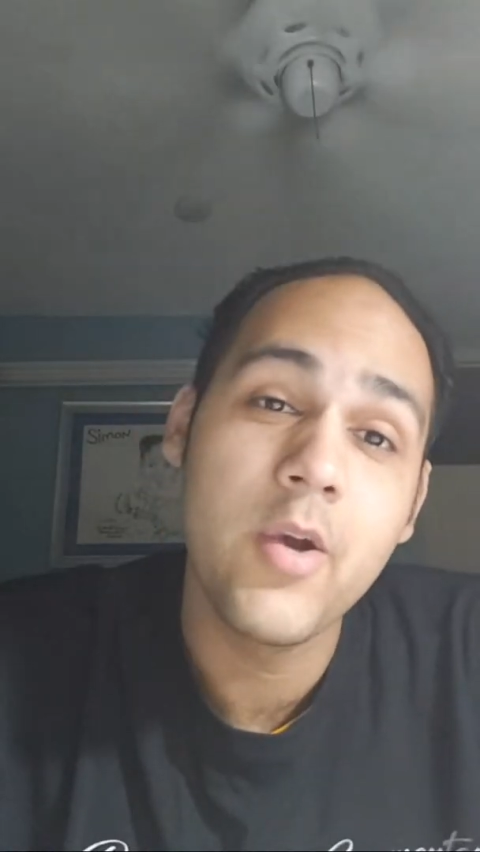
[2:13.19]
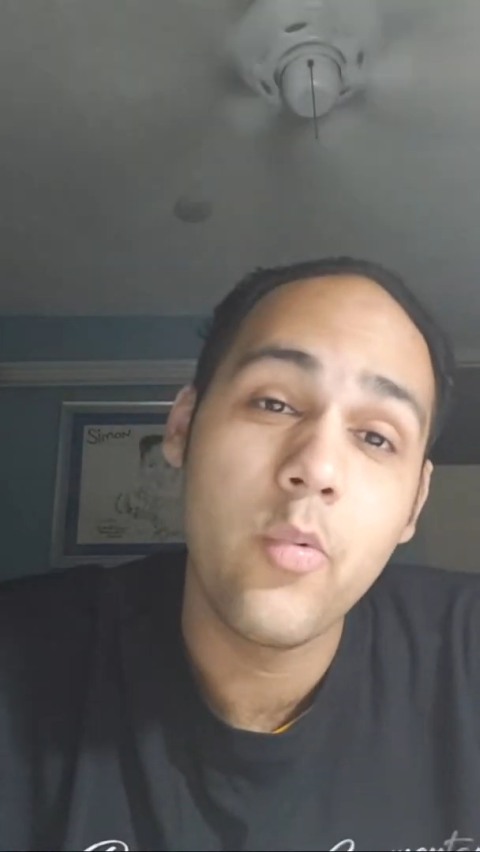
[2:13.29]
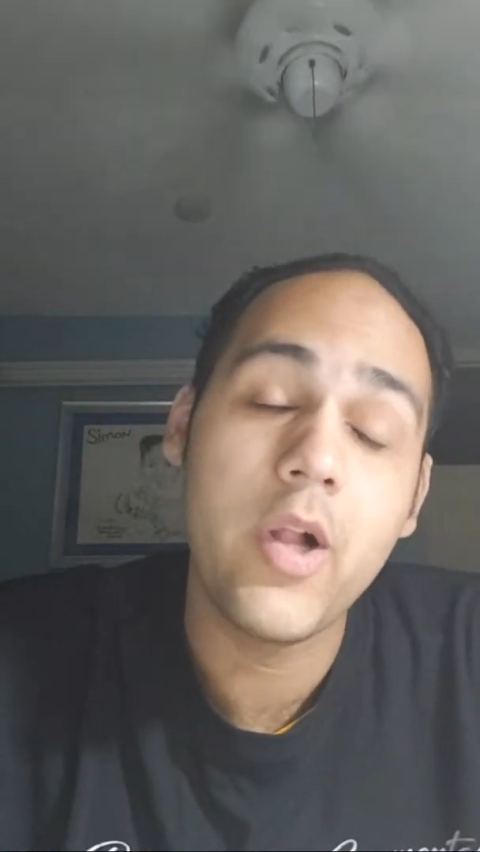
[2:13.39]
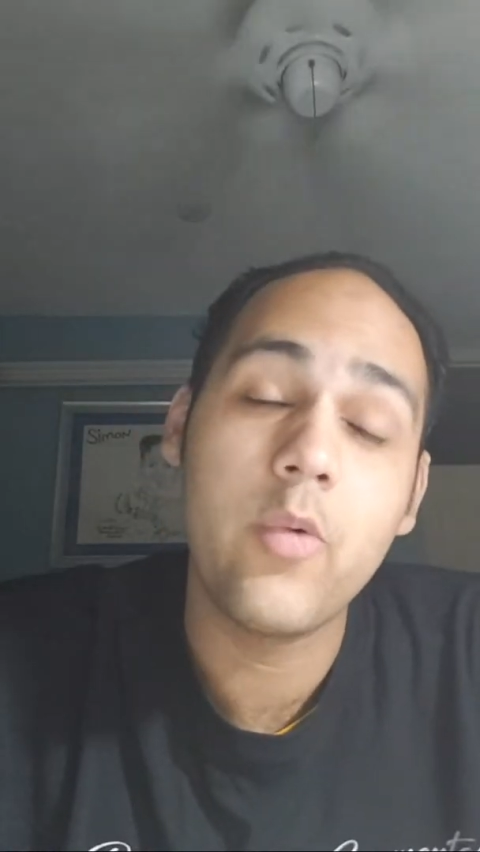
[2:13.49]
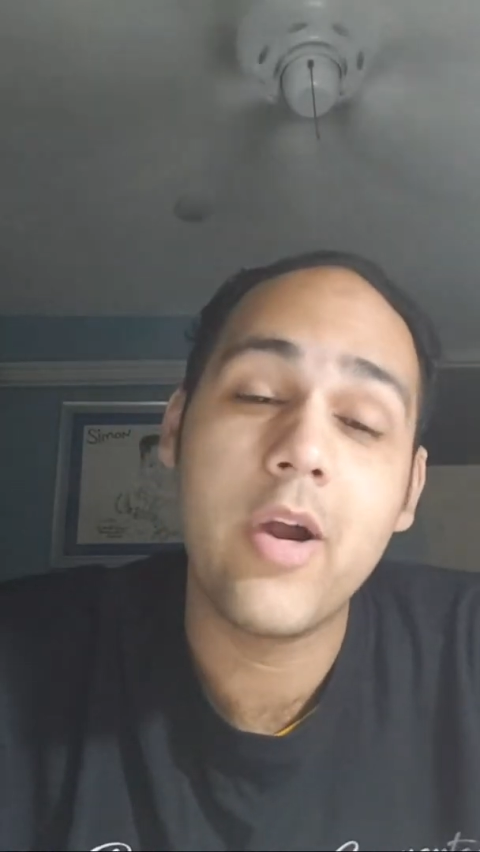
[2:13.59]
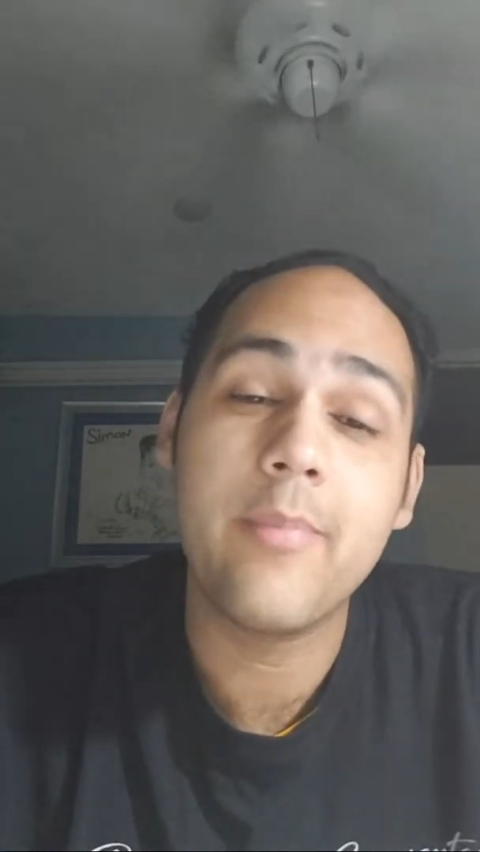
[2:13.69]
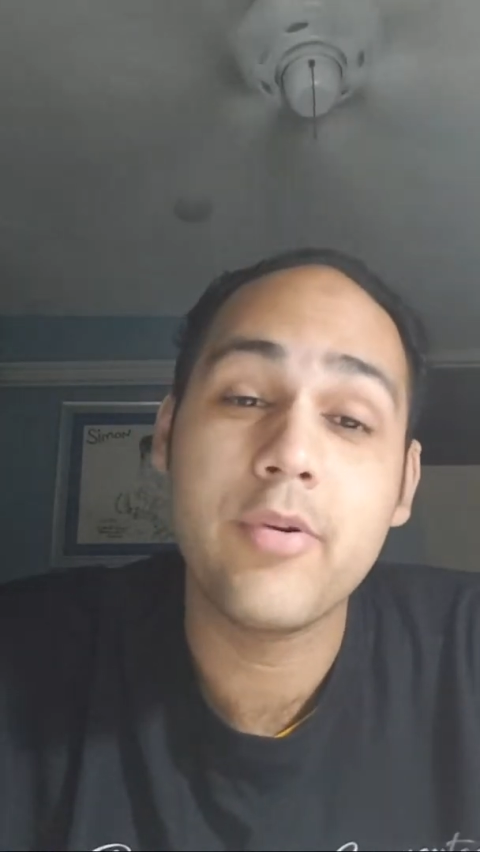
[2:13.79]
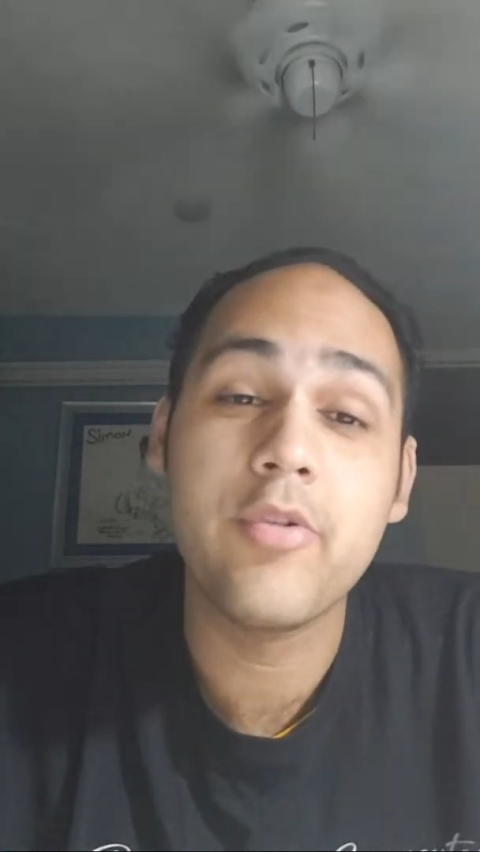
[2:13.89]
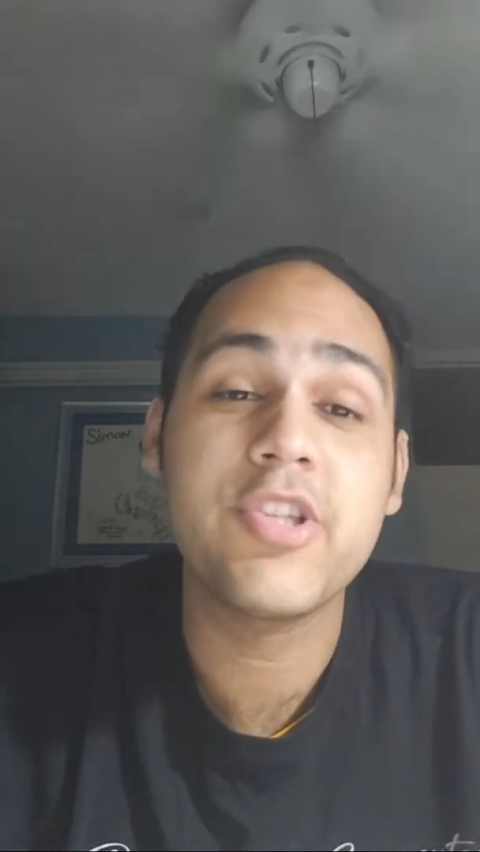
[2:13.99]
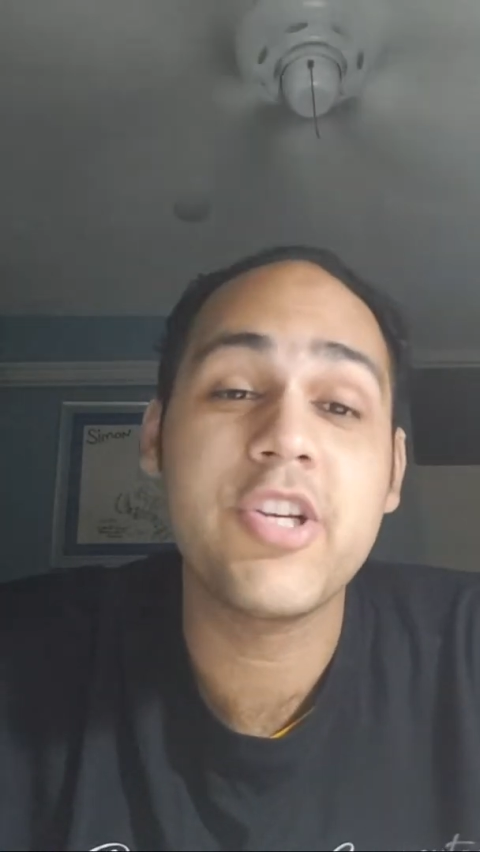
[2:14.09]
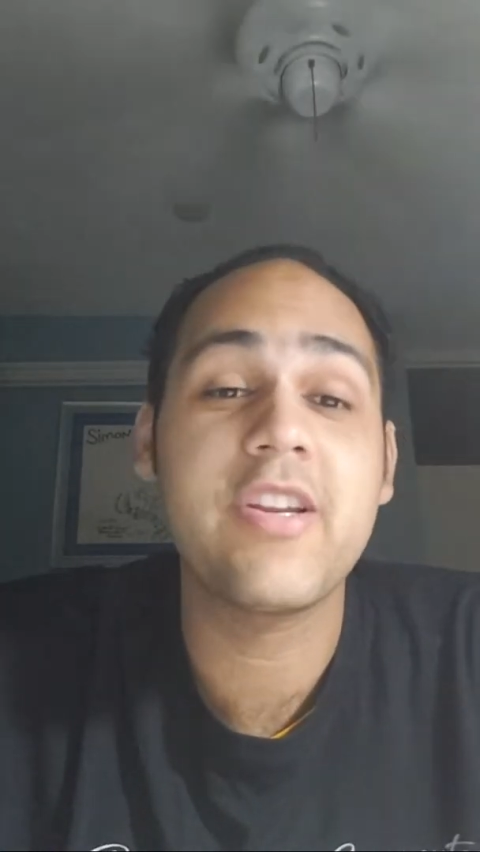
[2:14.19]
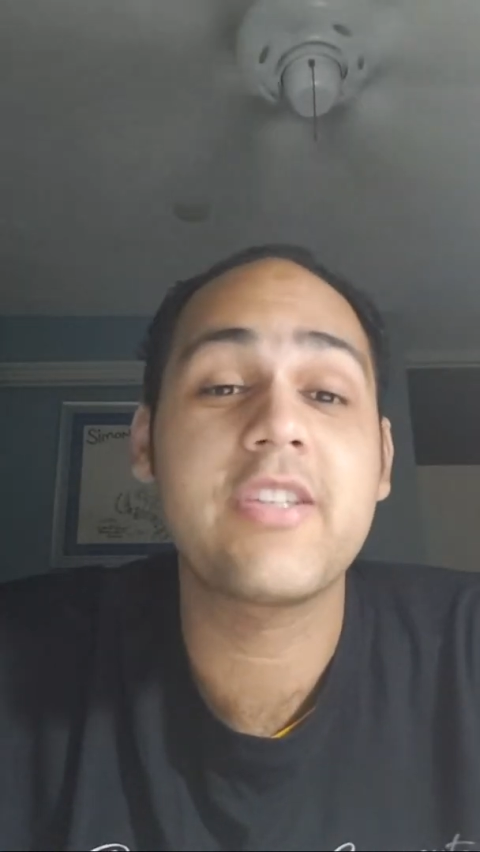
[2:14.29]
Well, we're approaching the